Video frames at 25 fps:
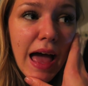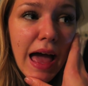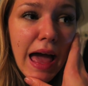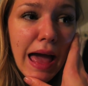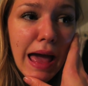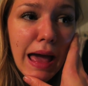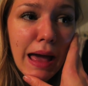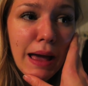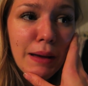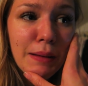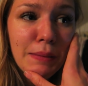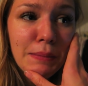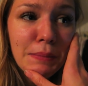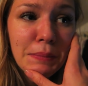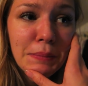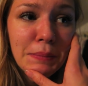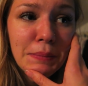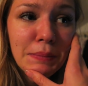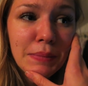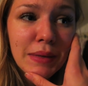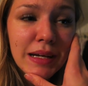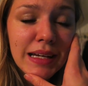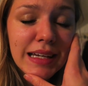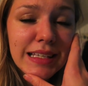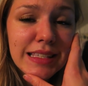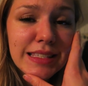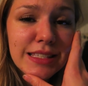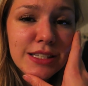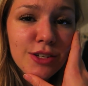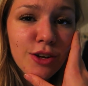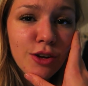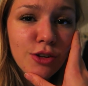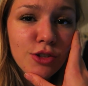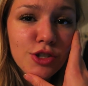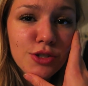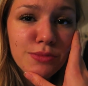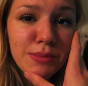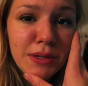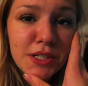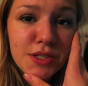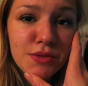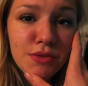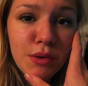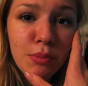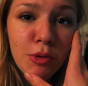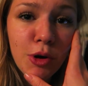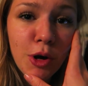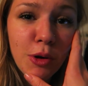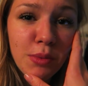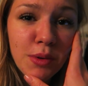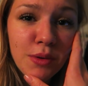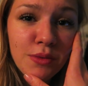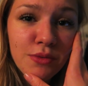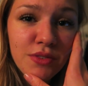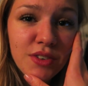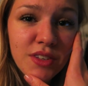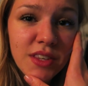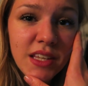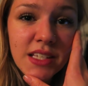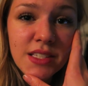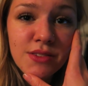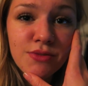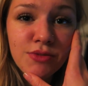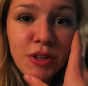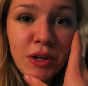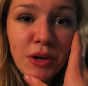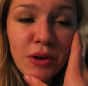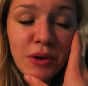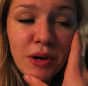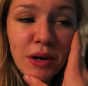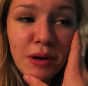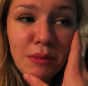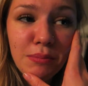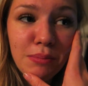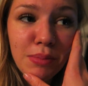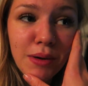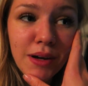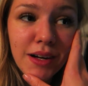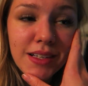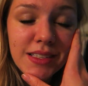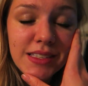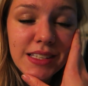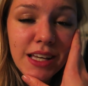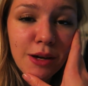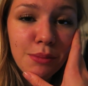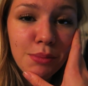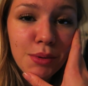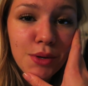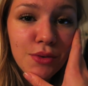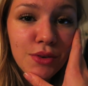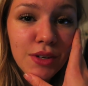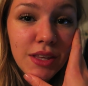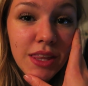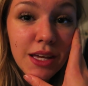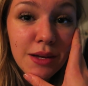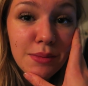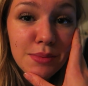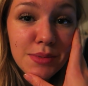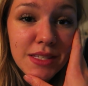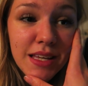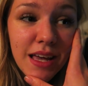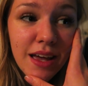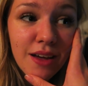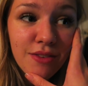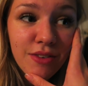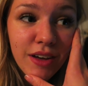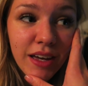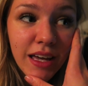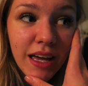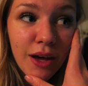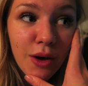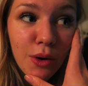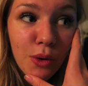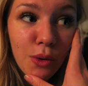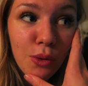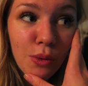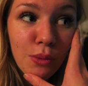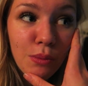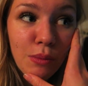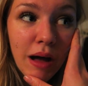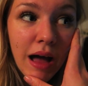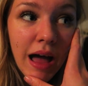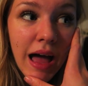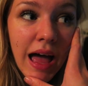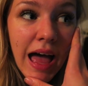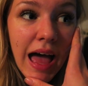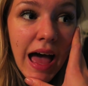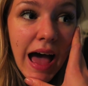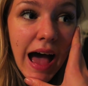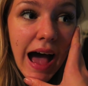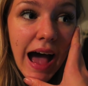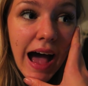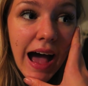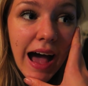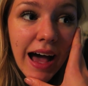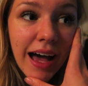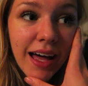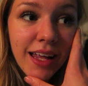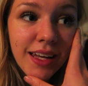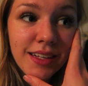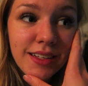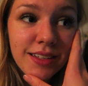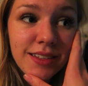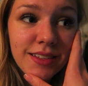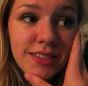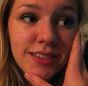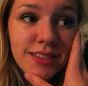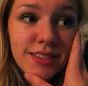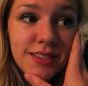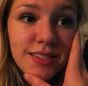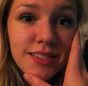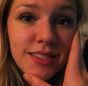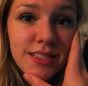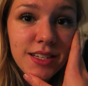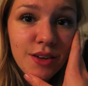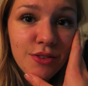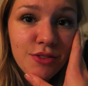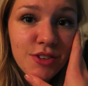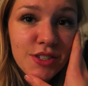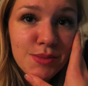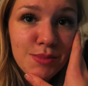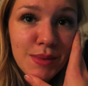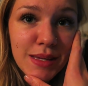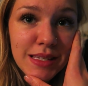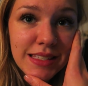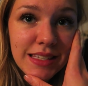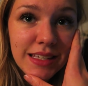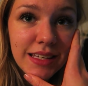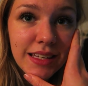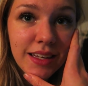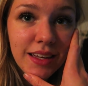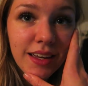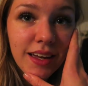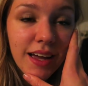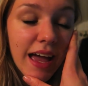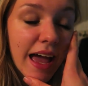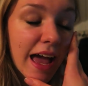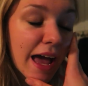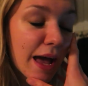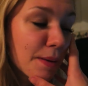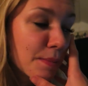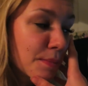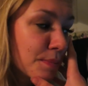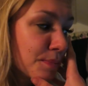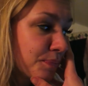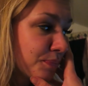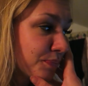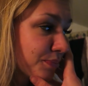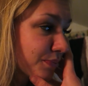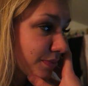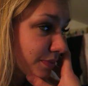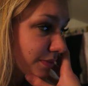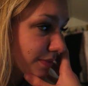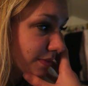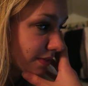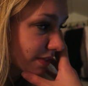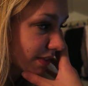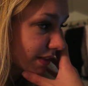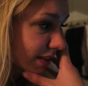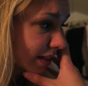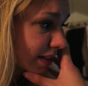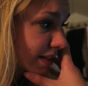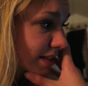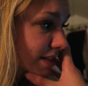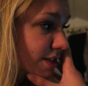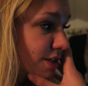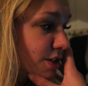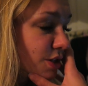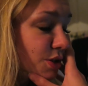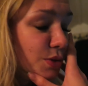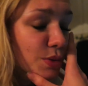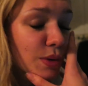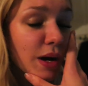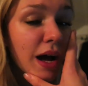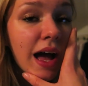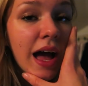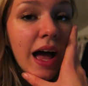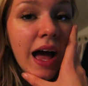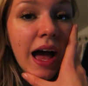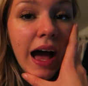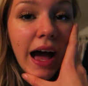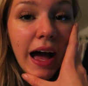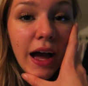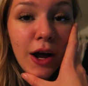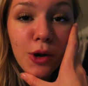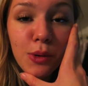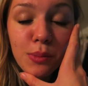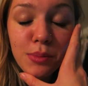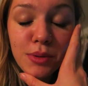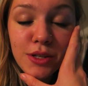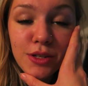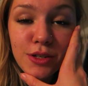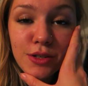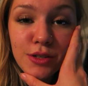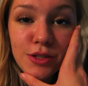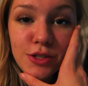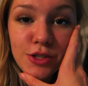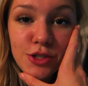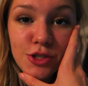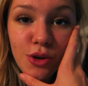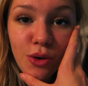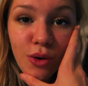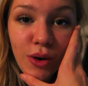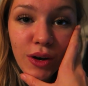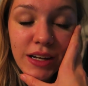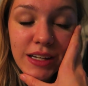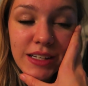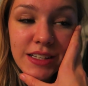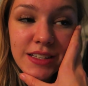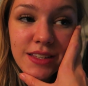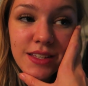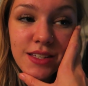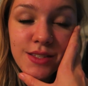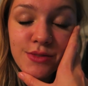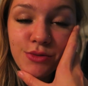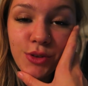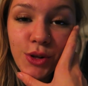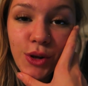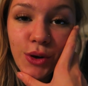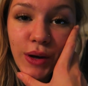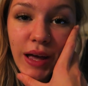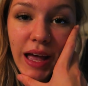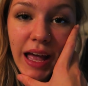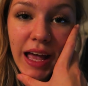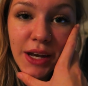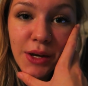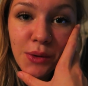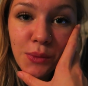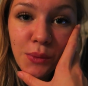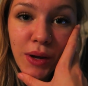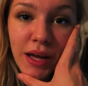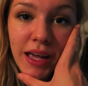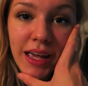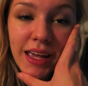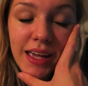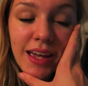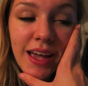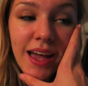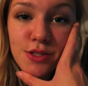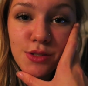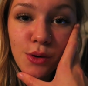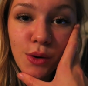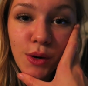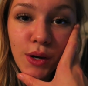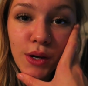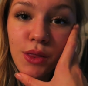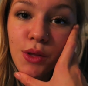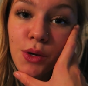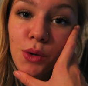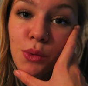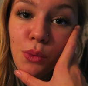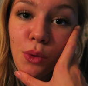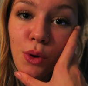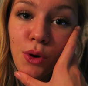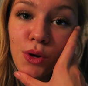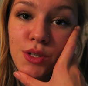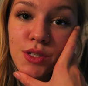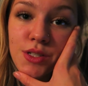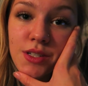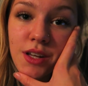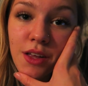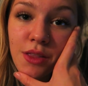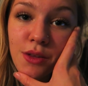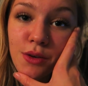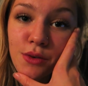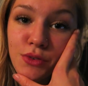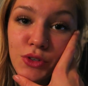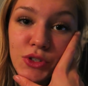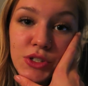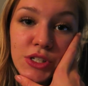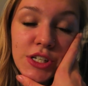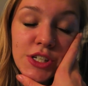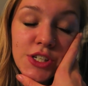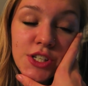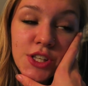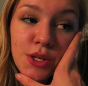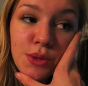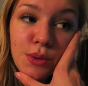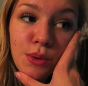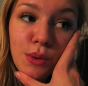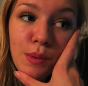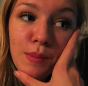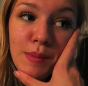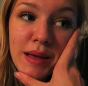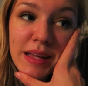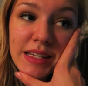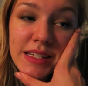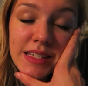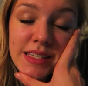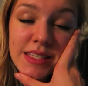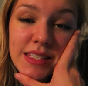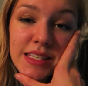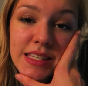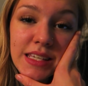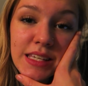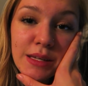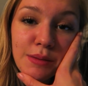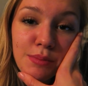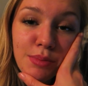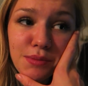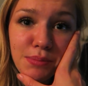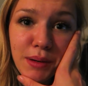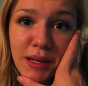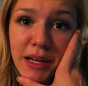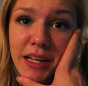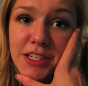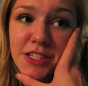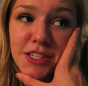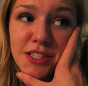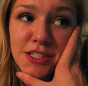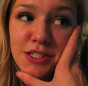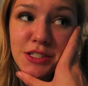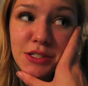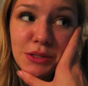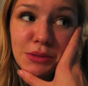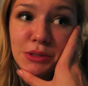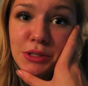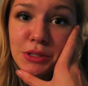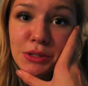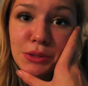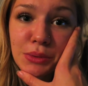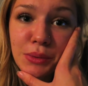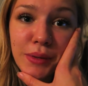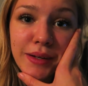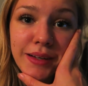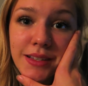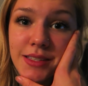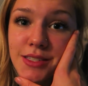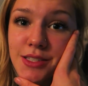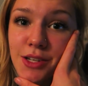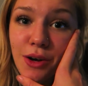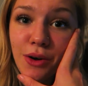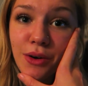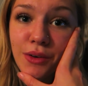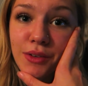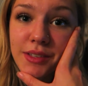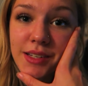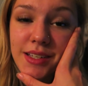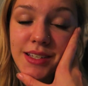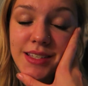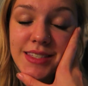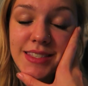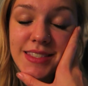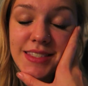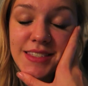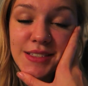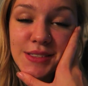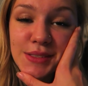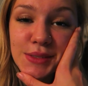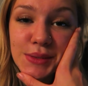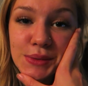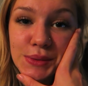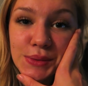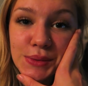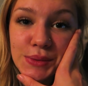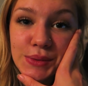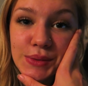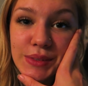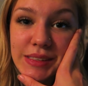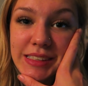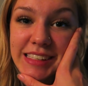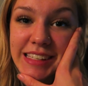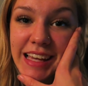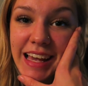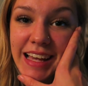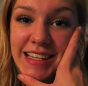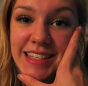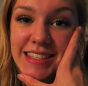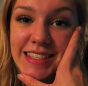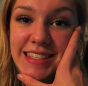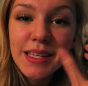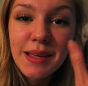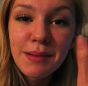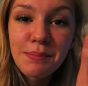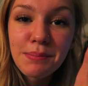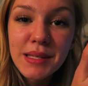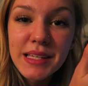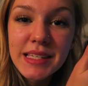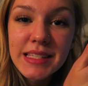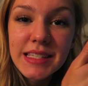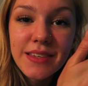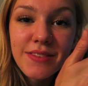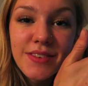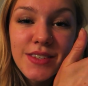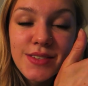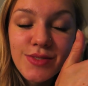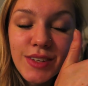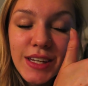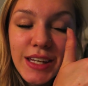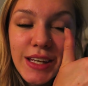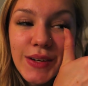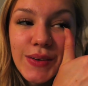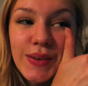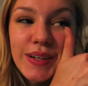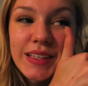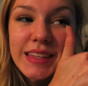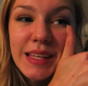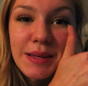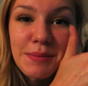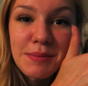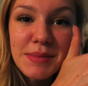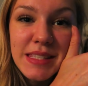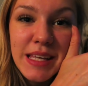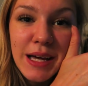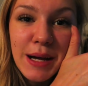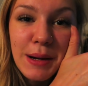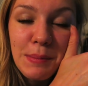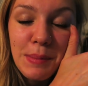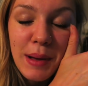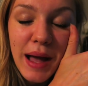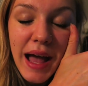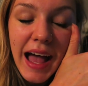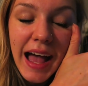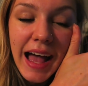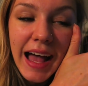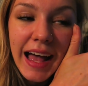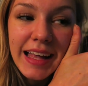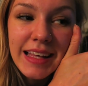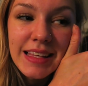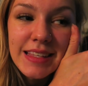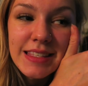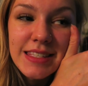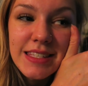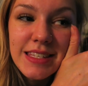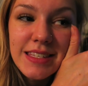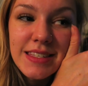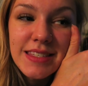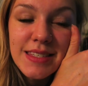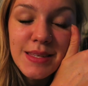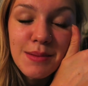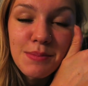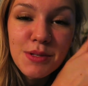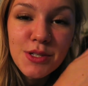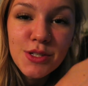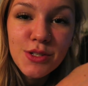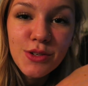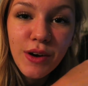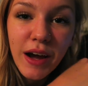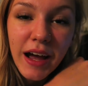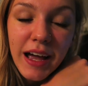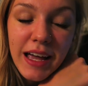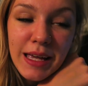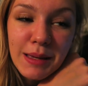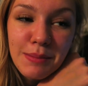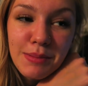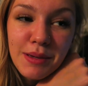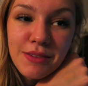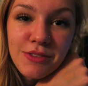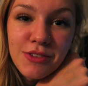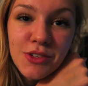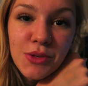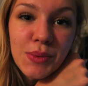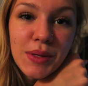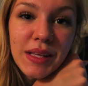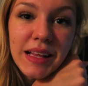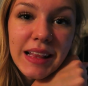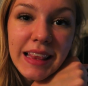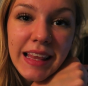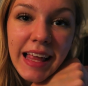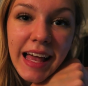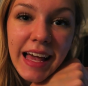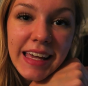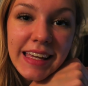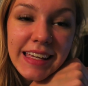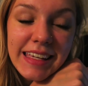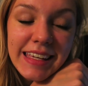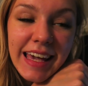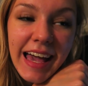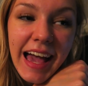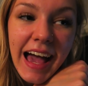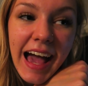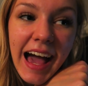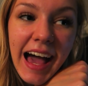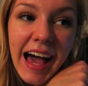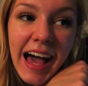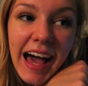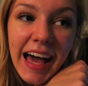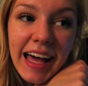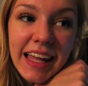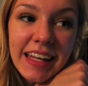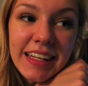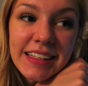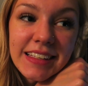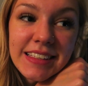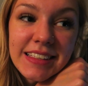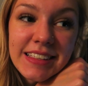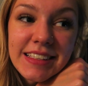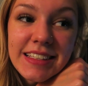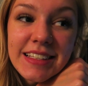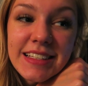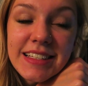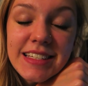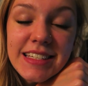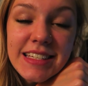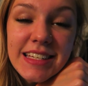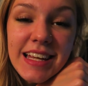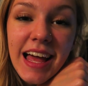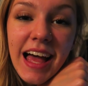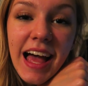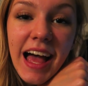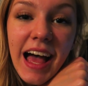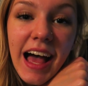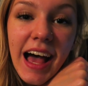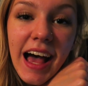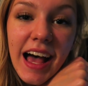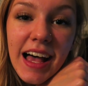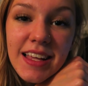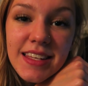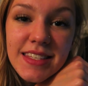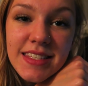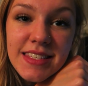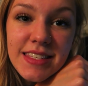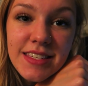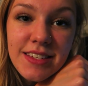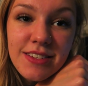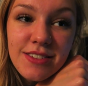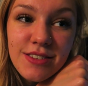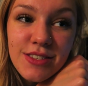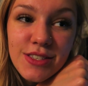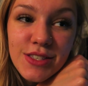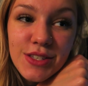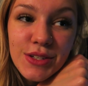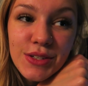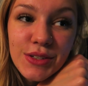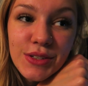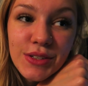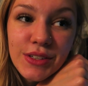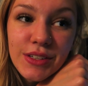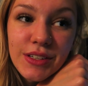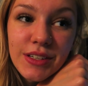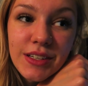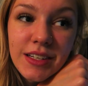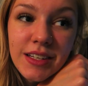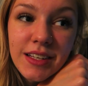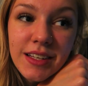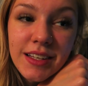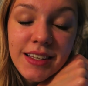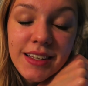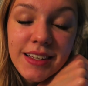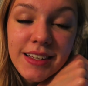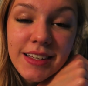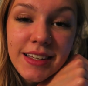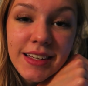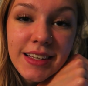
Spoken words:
It's not too much of a problem for this vlog, but I'll be really upset if I get home and stuff is missing. So I hope that you enjoyed this vlog anyway. Sorry there was other footage that you were meant to see, but I just don't know where it's gone. So yes, please give this video a thumbs up and subscribe if you would like, and I'll see you soon